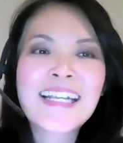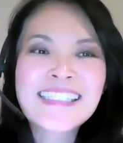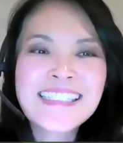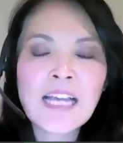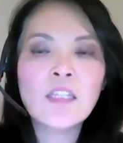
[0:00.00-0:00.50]

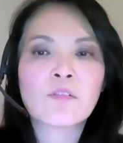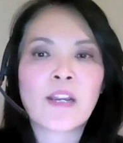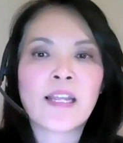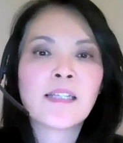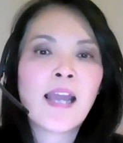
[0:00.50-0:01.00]

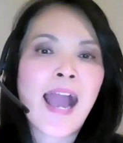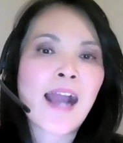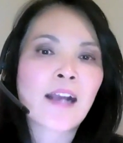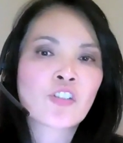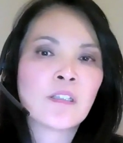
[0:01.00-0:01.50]
accelerate
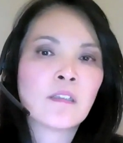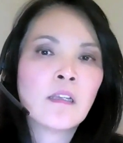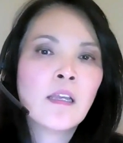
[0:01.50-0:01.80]
action.